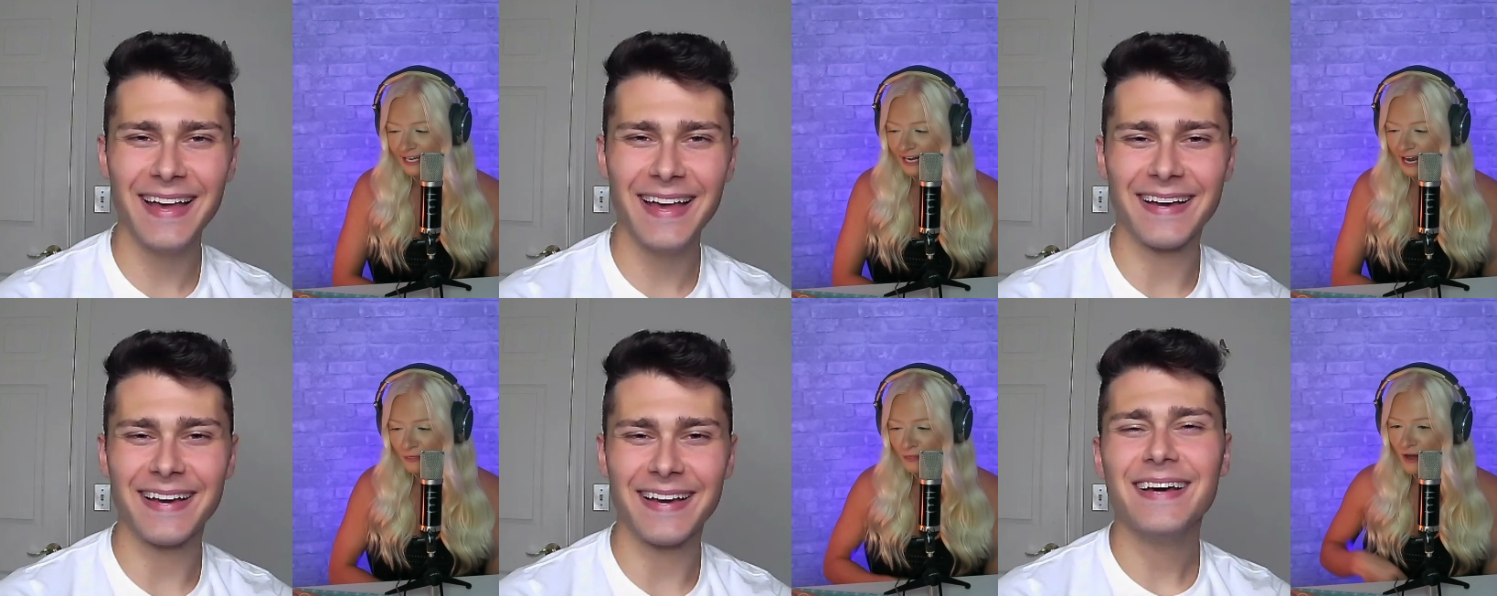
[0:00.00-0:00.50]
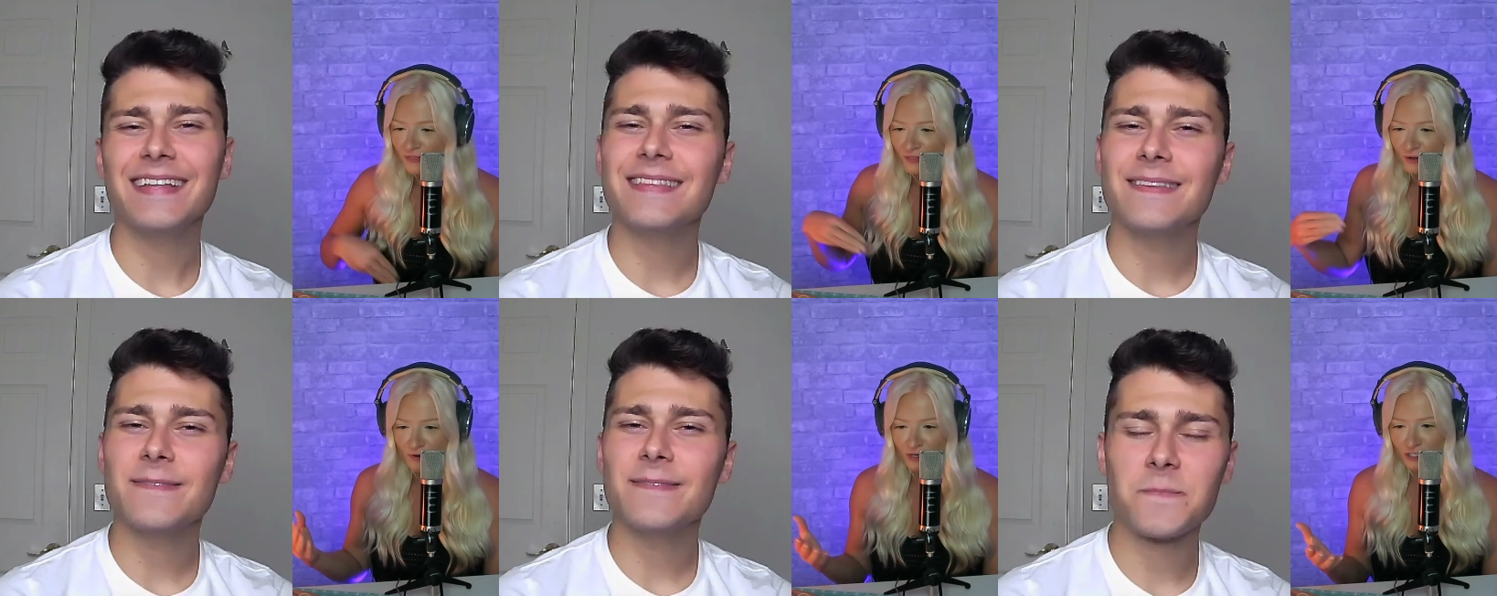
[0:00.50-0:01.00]
Speaker 1: And I thought that
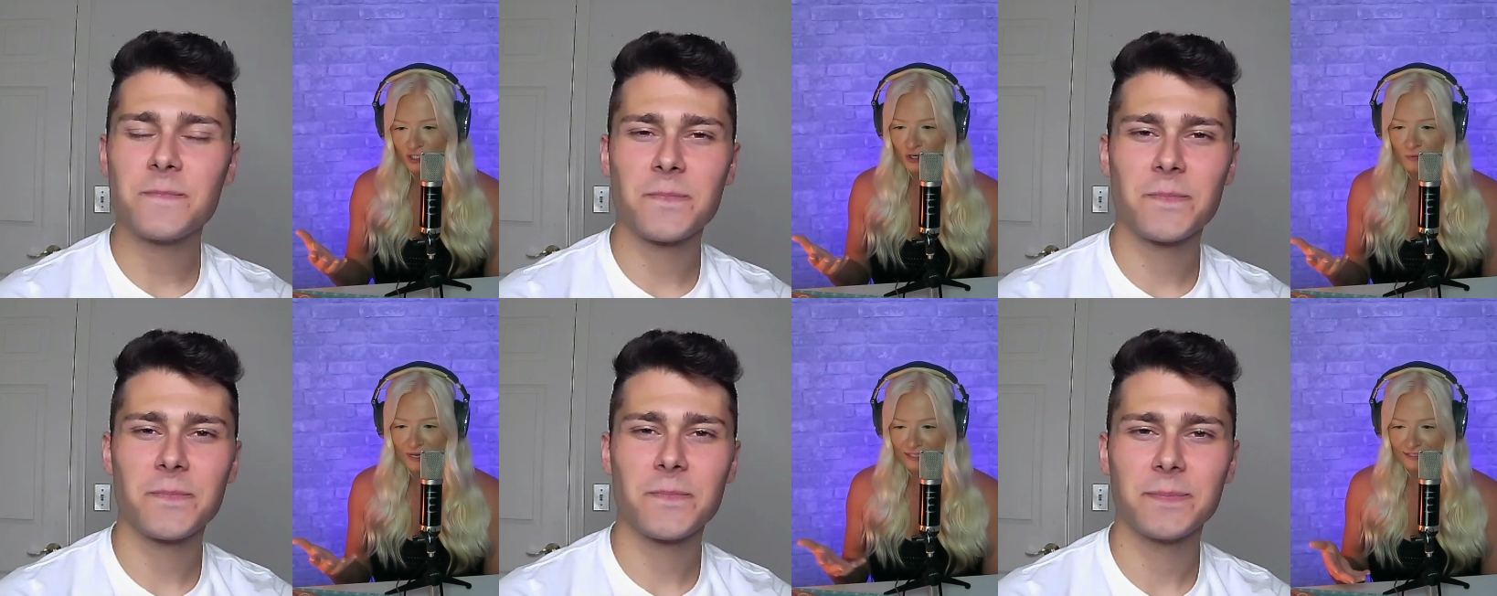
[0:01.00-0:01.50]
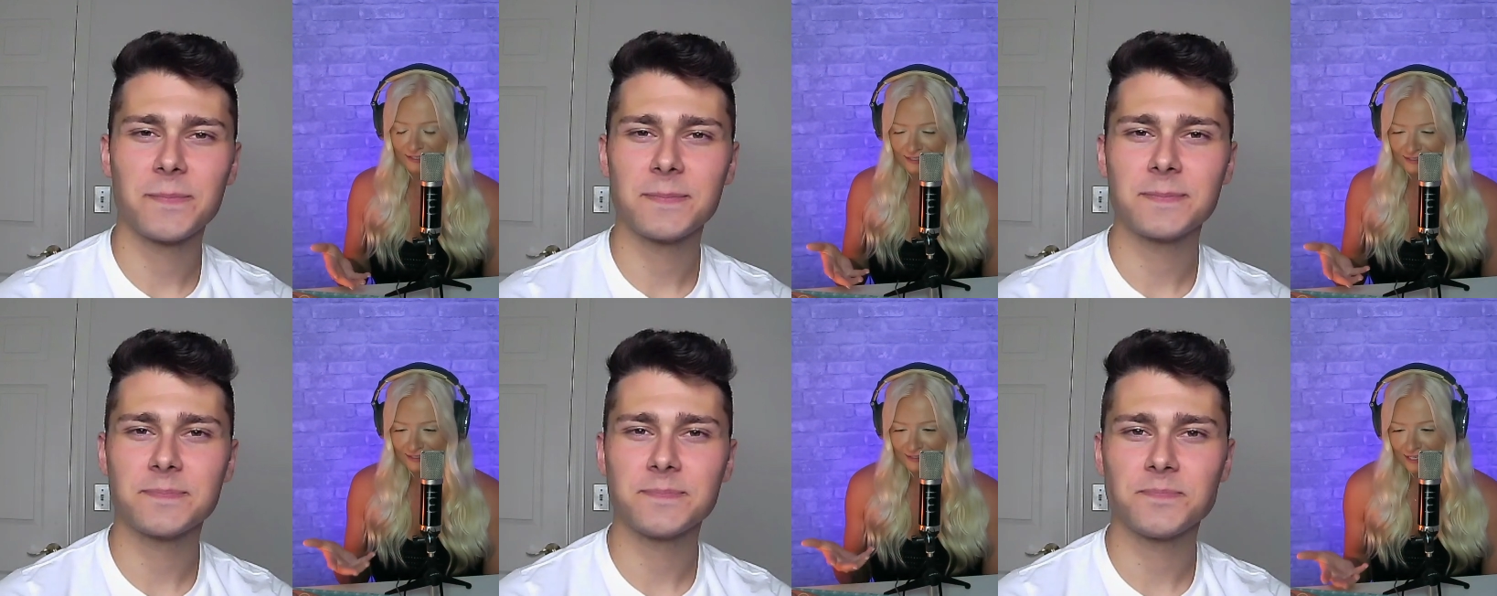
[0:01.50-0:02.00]
they were going to show me at least
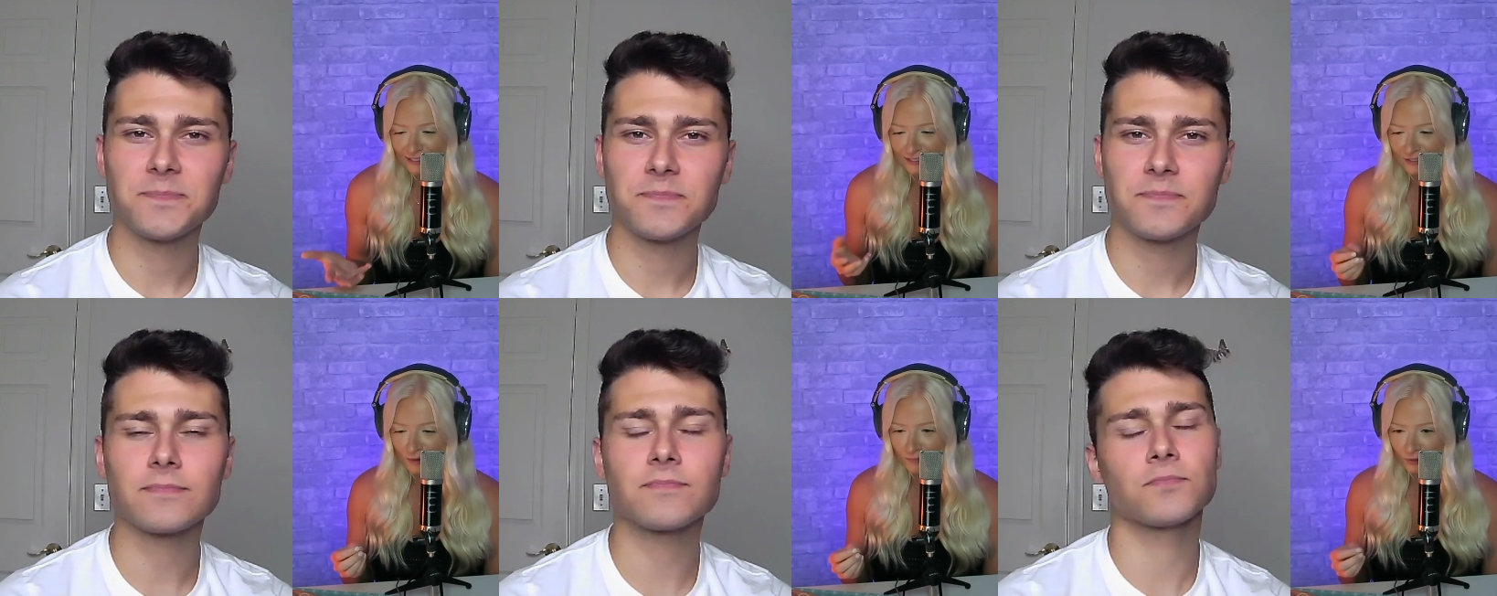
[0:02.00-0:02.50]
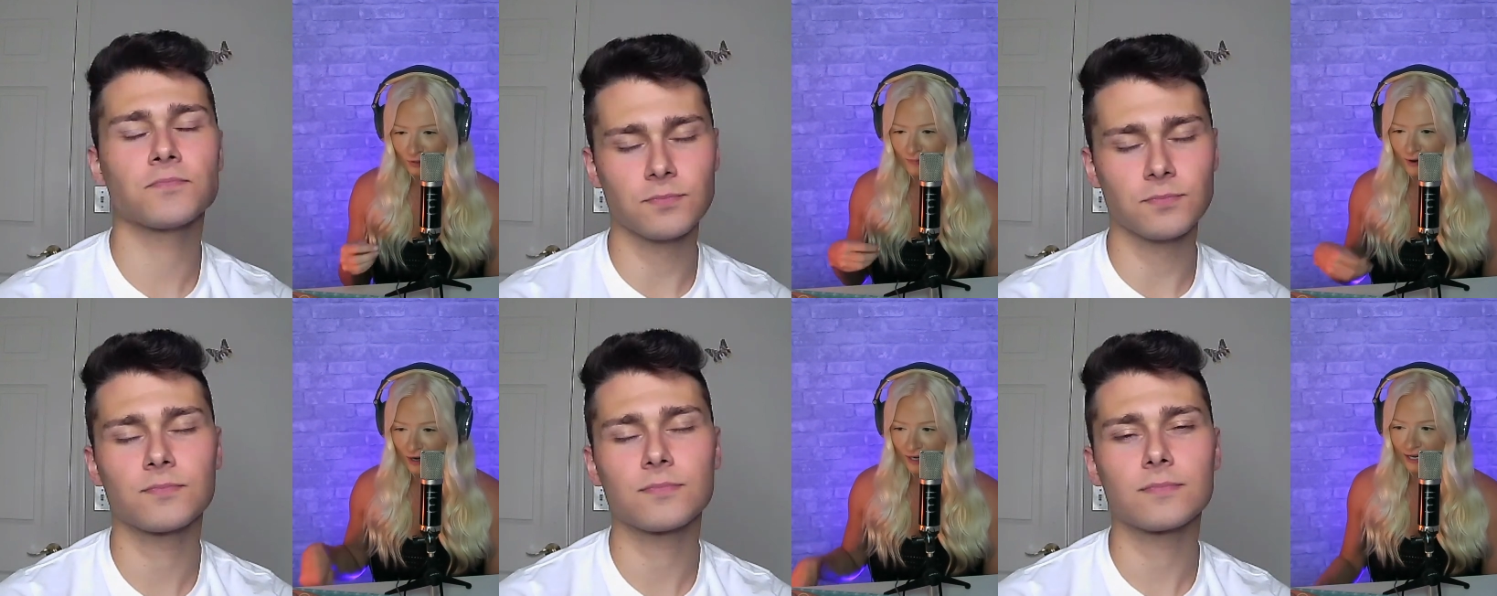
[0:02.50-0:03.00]
in some little
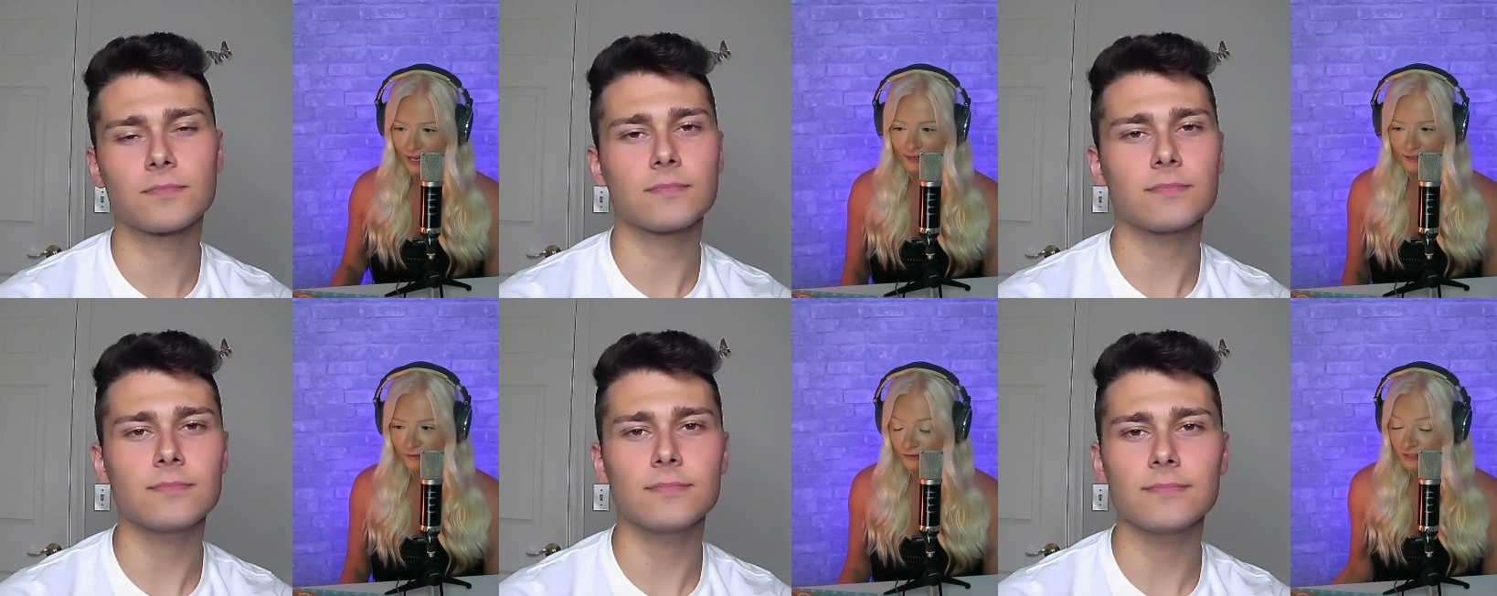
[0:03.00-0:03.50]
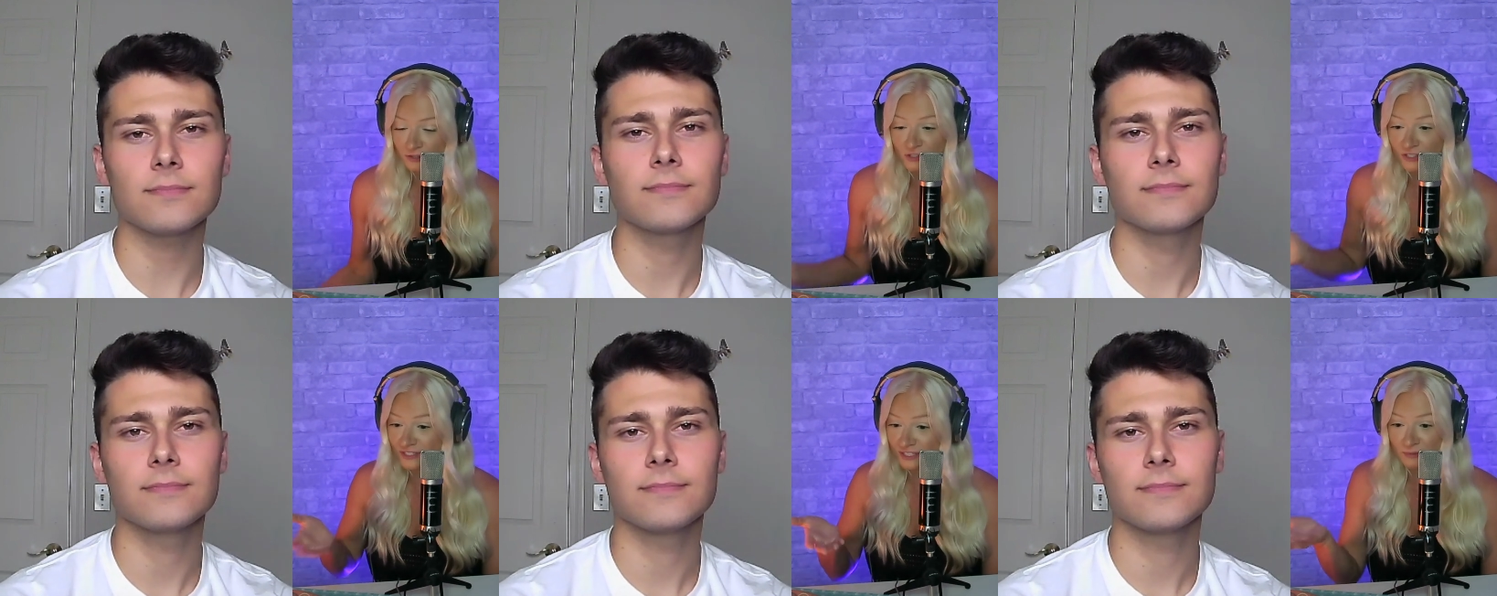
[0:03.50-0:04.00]
part. And it
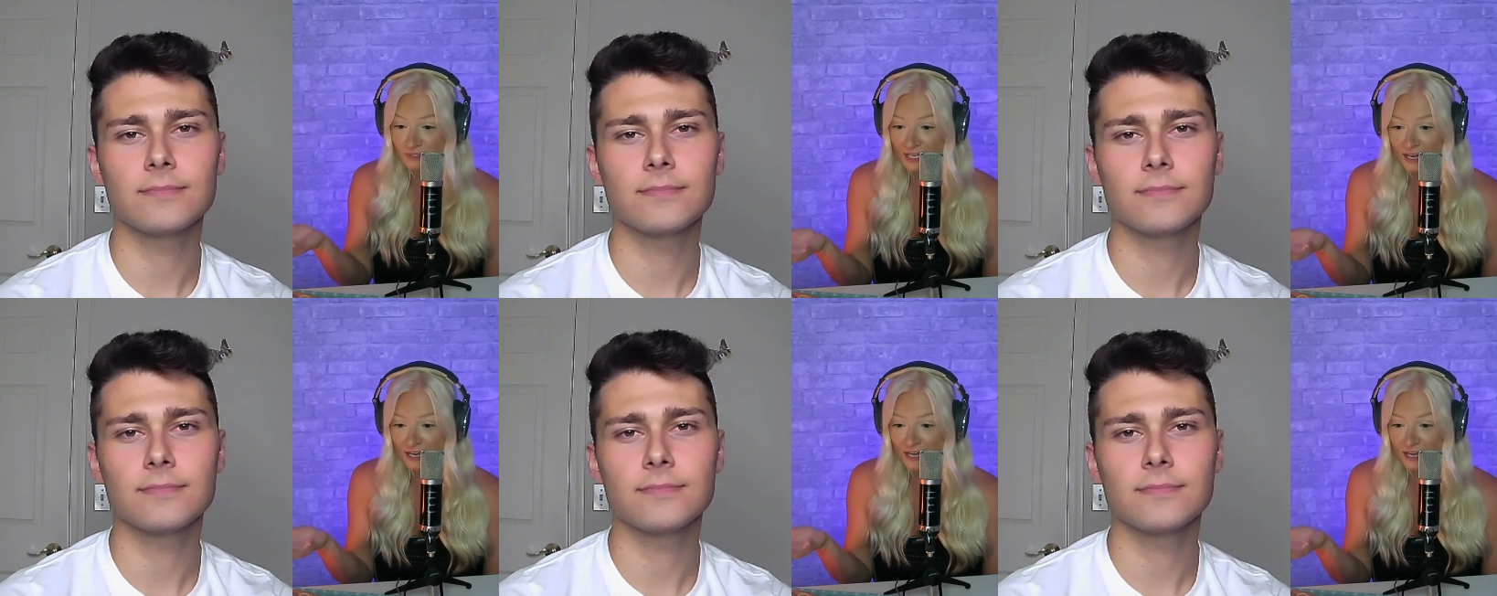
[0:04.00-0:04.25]
was